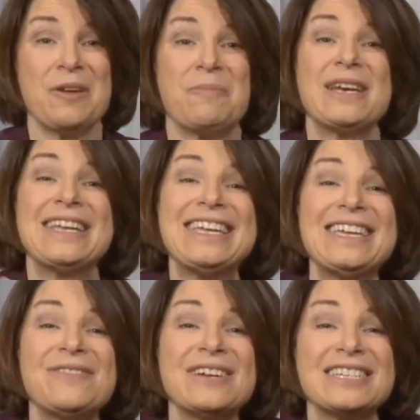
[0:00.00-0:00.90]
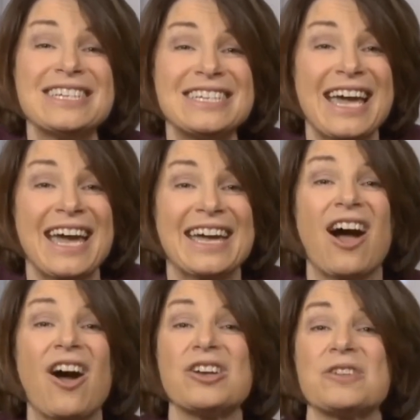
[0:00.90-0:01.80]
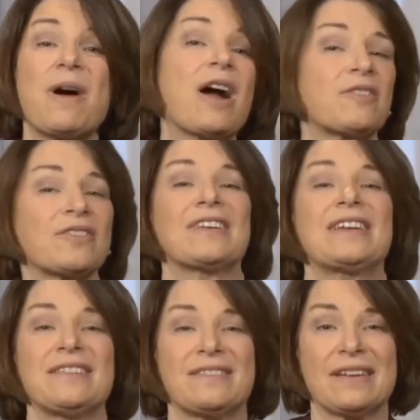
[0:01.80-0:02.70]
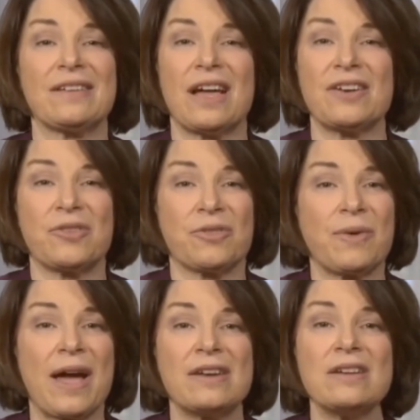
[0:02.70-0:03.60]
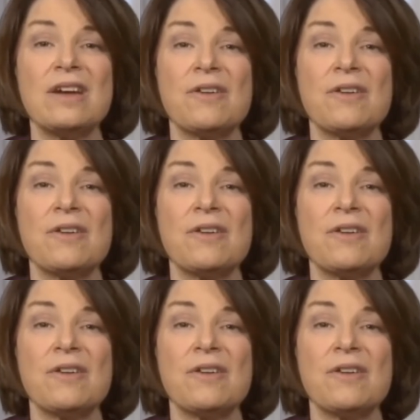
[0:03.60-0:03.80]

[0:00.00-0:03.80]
But even today, our democracy is still under threat